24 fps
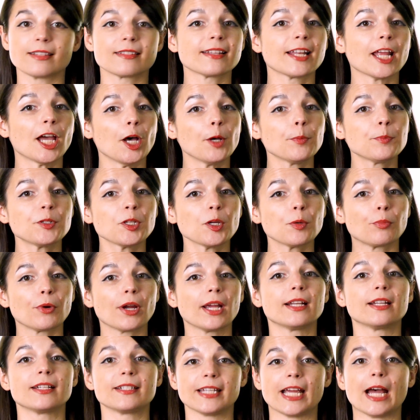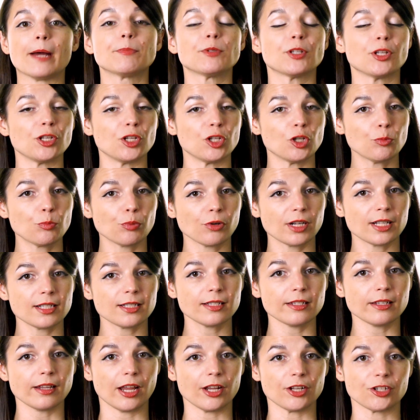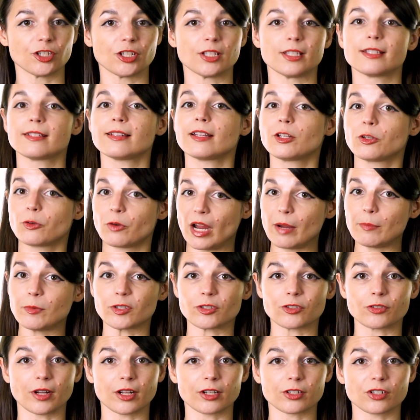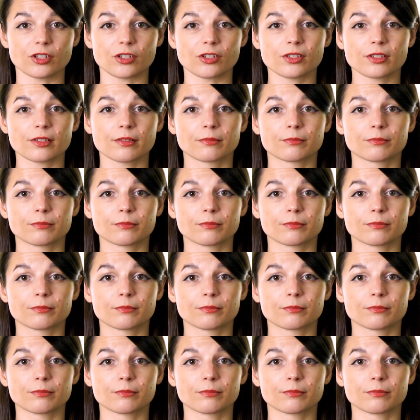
as it helps your brain adapt to new pronunciations and grammar structures.